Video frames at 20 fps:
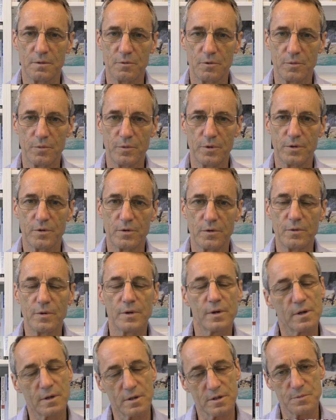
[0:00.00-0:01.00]
they were worth
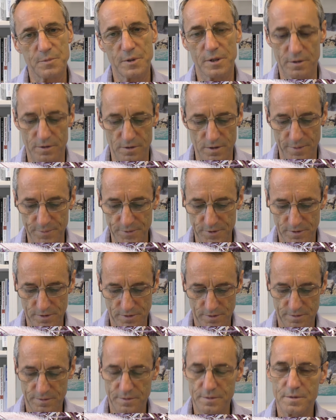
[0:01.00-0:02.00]
doing and it's been
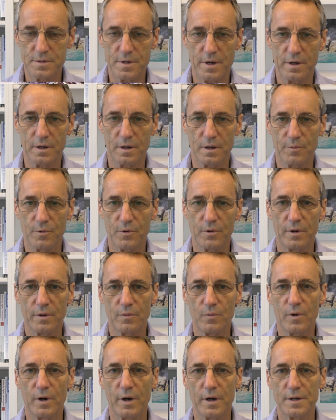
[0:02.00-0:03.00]
adopted and taken up
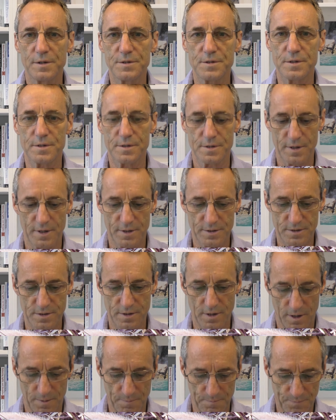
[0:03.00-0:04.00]
quite widely since that
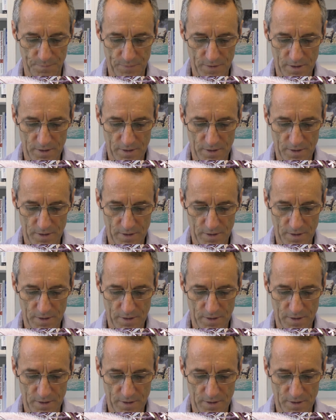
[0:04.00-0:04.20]
time.